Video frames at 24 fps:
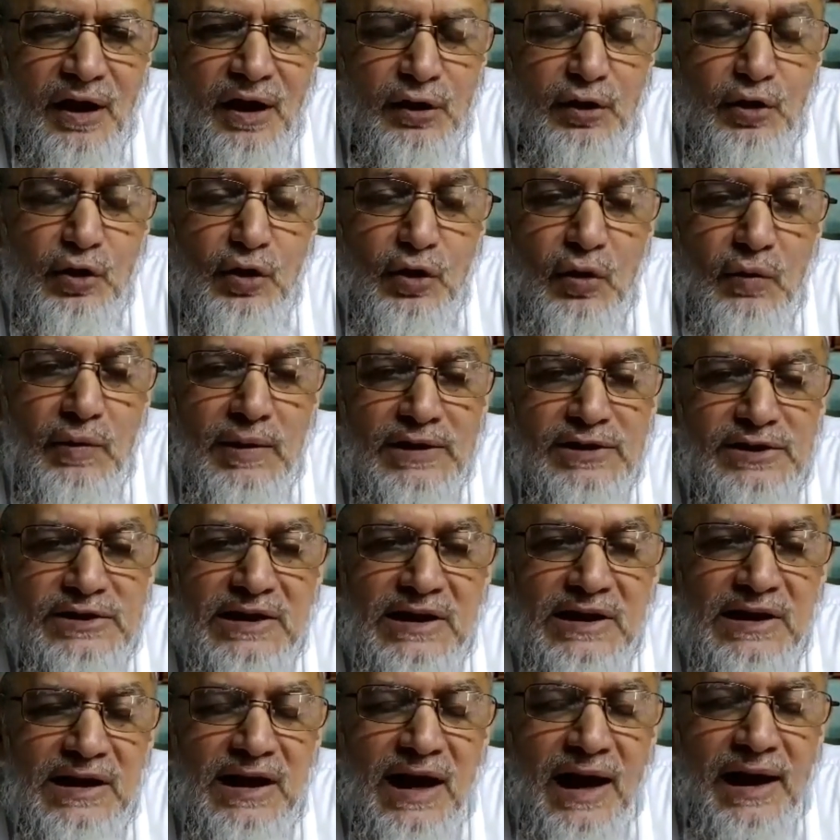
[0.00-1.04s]
You will
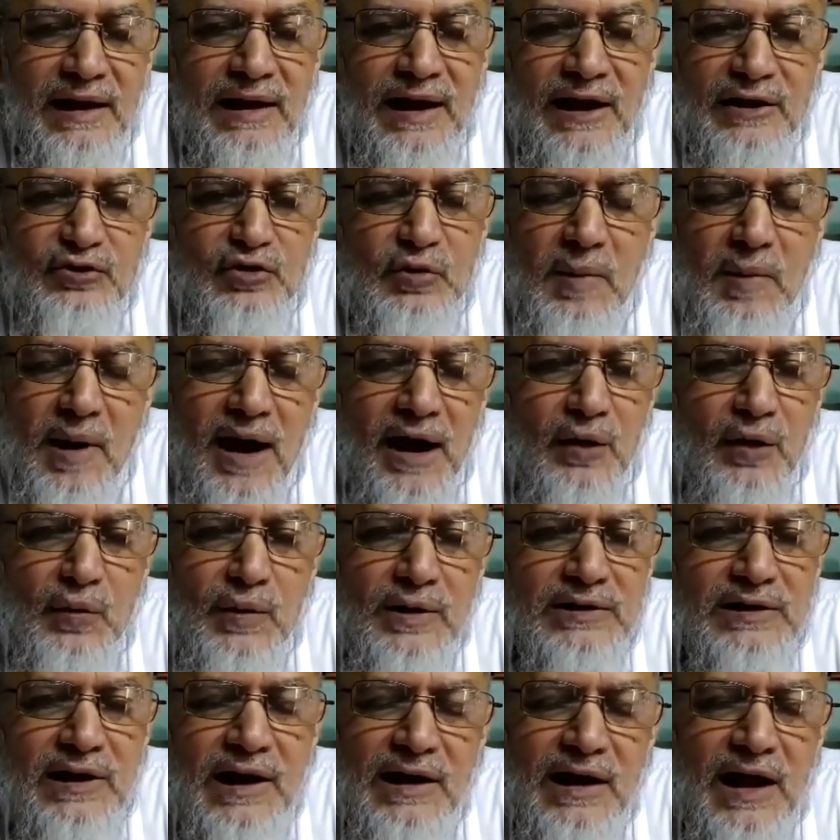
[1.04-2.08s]
see Allah subhanahu
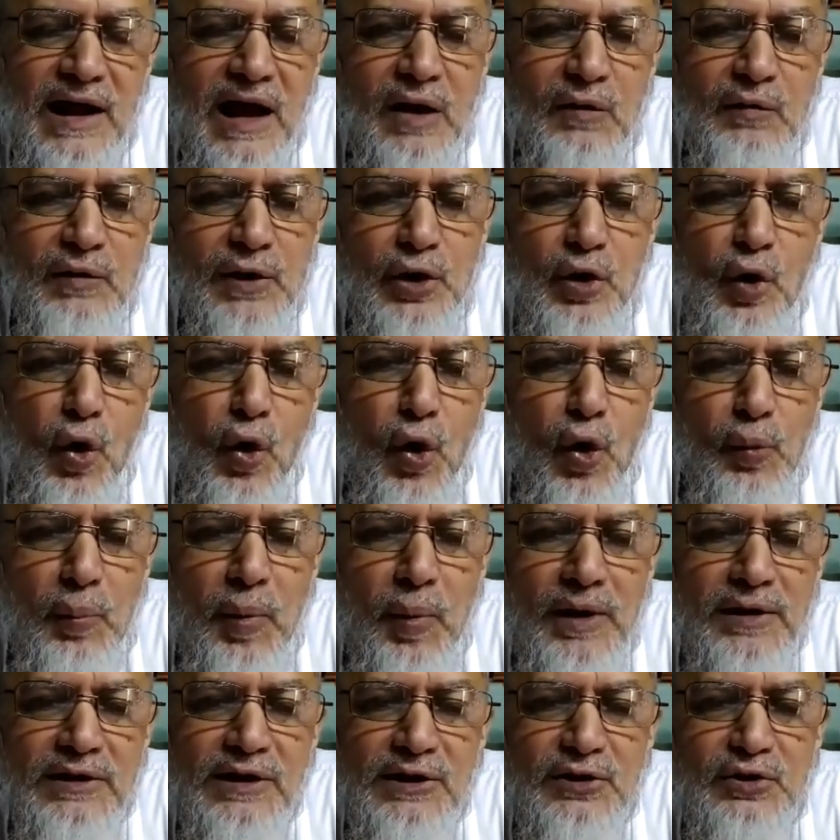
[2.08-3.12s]
wa ta'ala will
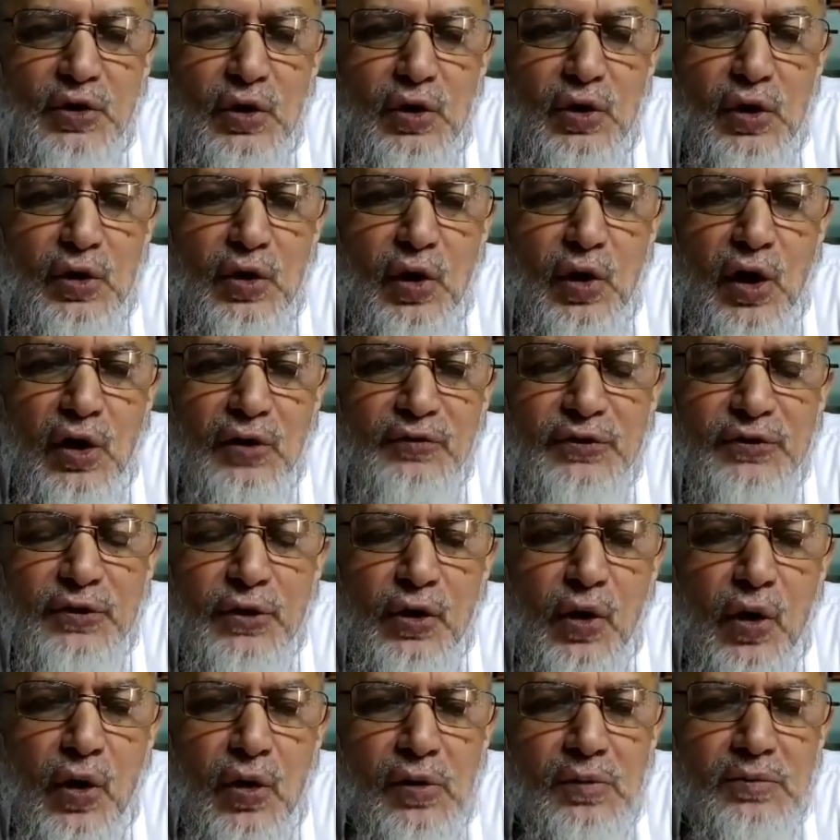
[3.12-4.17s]
open the door of
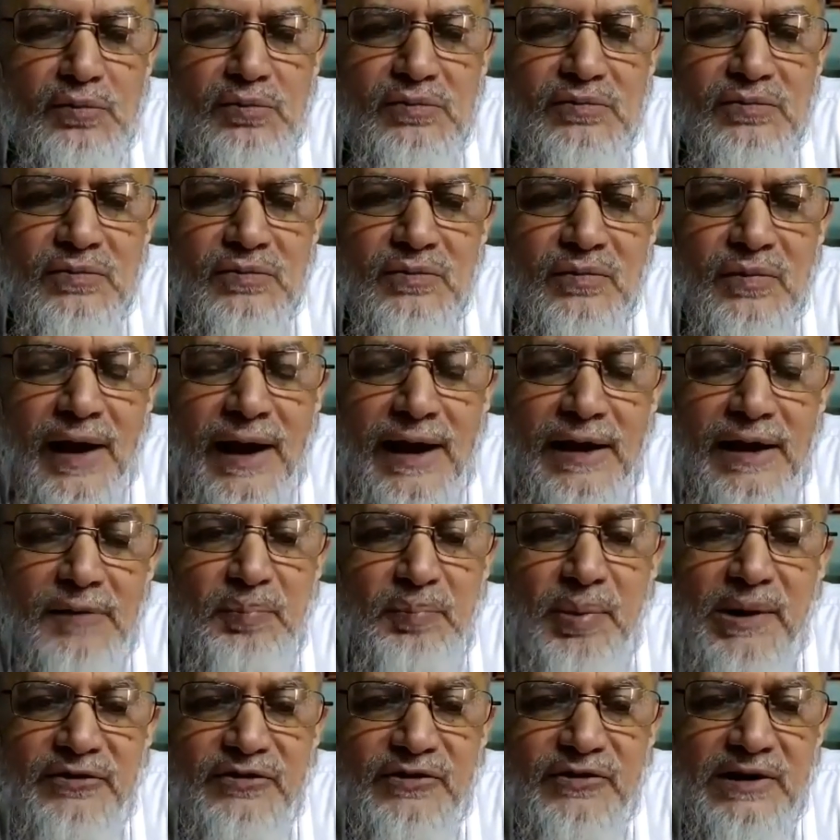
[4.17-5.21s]
Rome and
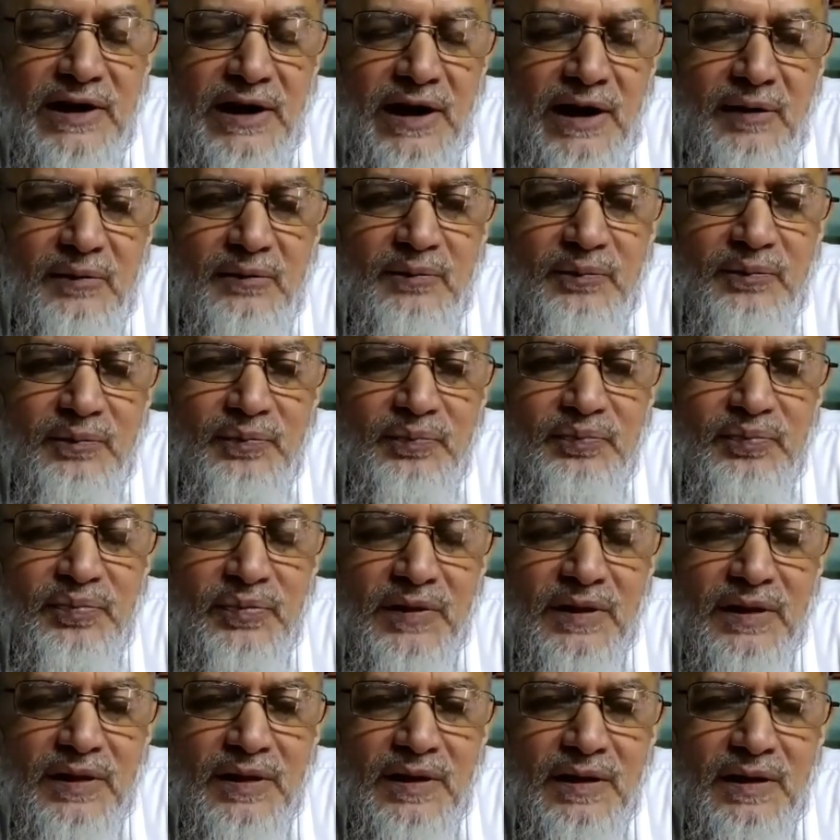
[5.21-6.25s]
Persia.
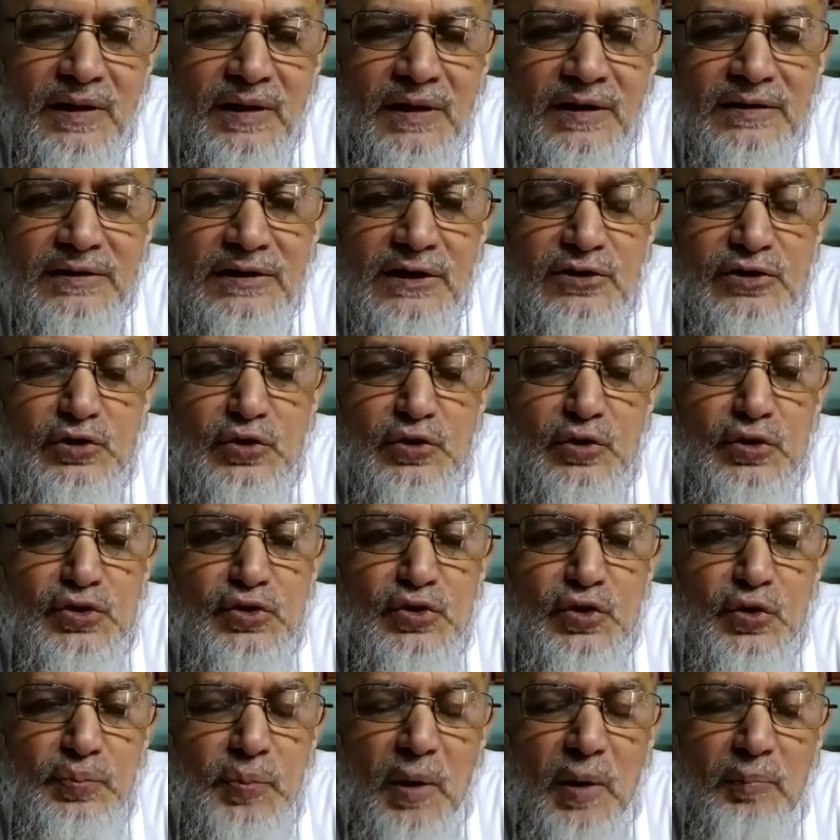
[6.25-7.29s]
These two
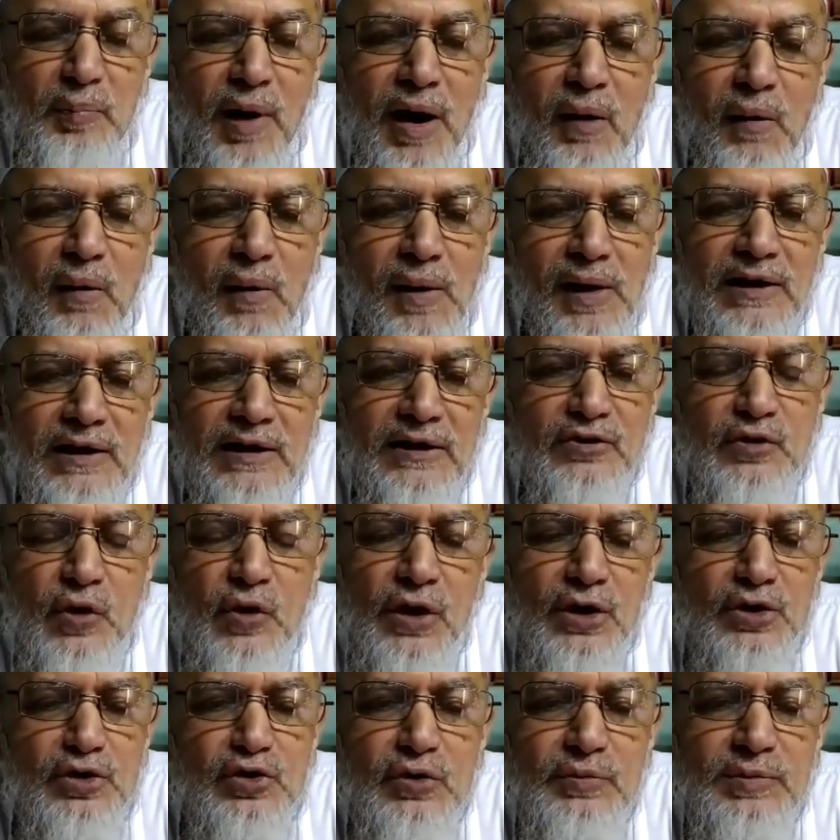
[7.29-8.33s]
superpower is
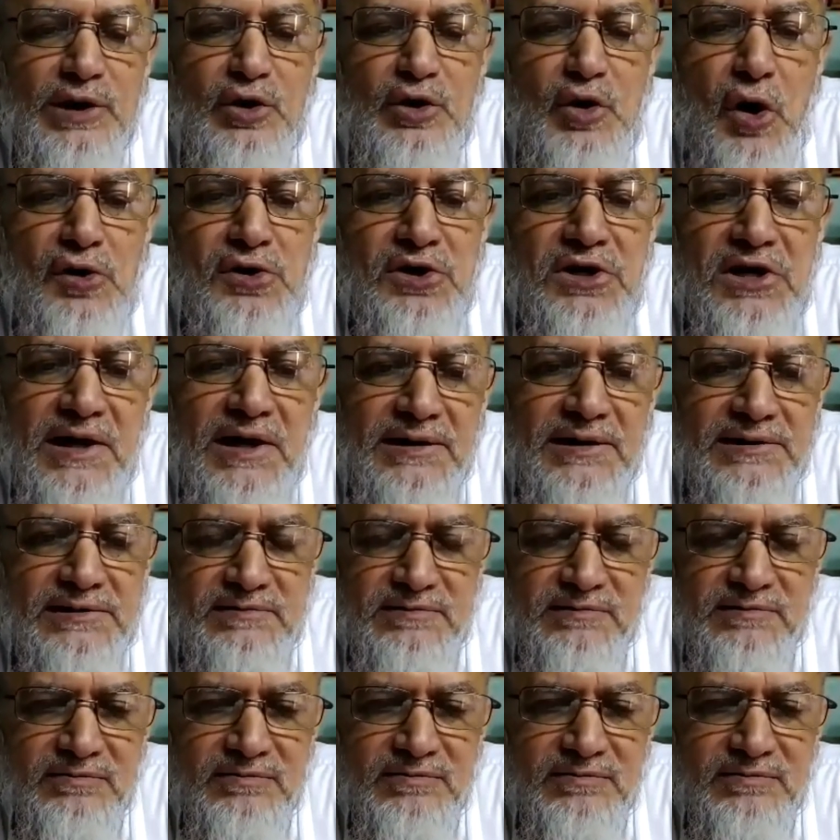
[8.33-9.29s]
going to be conquered.